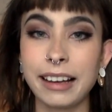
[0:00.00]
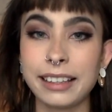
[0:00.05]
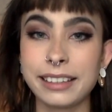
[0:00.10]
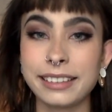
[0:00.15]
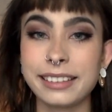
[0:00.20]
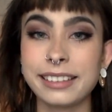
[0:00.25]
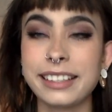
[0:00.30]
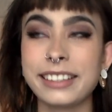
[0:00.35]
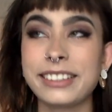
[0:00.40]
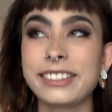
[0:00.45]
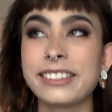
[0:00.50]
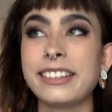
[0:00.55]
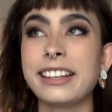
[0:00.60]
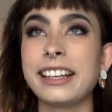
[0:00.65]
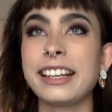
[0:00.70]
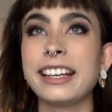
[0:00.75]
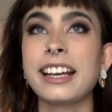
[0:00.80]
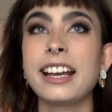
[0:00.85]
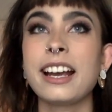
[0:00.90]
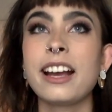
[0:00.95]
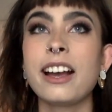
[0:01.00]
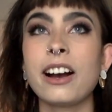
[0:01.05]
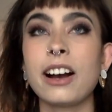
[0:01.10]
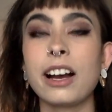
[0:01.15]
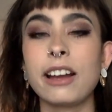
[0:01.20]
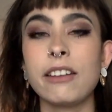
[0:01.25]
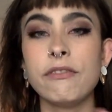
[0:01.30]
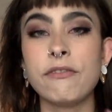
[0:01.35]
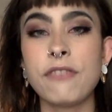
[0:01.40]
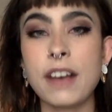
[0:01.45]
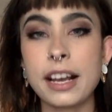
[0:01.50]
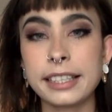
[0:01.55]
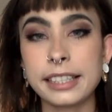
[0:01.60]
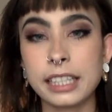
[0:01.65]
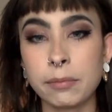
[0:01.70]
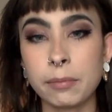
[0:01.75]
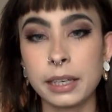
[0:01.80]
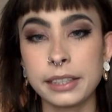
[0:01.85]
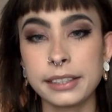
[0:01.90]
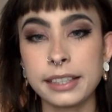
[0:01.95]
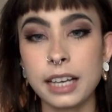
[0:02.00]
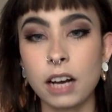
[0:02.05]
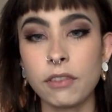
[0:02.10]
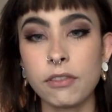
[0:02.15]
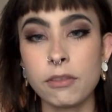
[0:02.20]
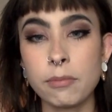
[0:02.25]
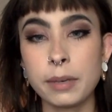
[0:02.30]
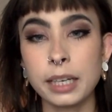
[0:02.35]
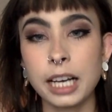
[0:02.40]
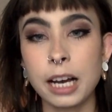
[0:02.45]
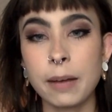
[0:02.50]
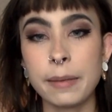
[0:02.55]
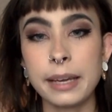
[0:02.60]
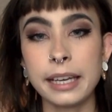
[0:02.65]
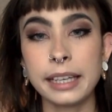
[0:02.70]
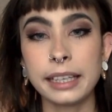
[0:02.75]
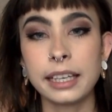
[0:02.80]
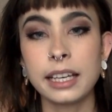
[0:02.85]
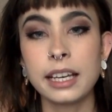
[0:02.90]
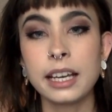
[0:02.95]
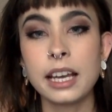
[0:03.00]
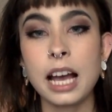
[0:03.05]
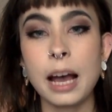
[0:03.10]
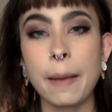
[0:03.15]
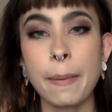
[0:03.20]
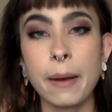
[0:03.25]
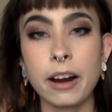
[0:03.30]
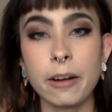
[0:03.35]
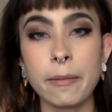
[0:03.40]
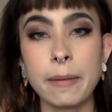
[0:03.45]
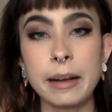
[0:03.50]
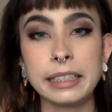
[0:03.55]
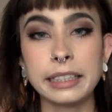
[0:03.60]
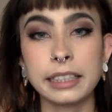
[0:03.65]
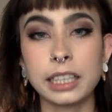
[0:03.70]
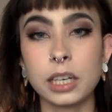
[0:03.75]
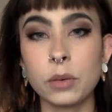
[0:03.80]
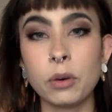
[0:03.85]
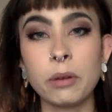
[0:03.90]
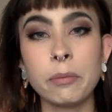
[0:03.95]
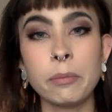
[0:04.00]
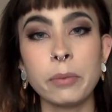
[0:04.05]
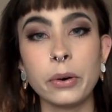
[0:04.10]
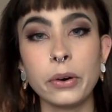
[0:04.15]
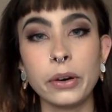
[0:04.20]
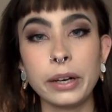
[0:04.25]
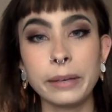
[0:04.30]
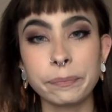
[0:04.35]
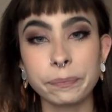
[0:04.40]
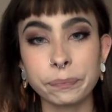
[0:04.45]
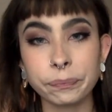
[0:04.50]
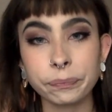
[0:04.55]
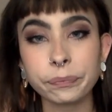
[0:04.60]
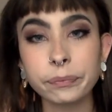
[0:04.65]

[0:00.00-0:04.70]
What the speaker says: It's literally, I invested myself in becoming a paramedic at one point.